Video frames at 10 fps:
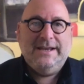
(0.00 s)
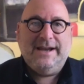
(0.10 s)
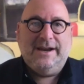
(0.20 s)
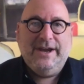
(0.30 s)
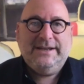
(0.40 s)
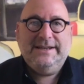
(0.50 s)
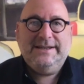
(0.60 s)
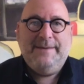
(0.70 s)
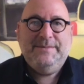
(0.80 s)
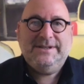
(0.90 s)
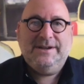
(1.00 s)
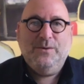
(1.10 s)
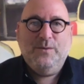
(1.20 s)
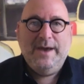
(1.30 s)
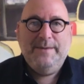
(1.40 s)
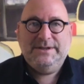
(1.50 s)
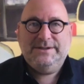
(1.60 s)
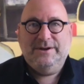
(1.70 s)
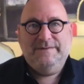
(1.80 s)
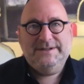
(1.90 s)
Director at Amazon Web
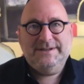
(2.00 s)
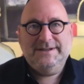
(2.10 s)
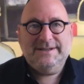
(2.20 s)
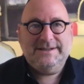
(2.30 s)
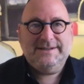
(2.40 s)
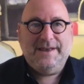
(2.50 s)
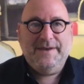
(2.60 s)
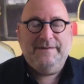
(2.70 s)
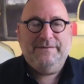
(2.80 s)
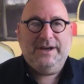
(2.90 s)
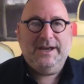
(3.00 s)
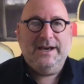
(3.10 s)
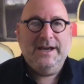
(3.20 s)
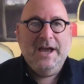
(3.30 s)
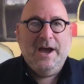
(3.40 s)
Services, South Africa.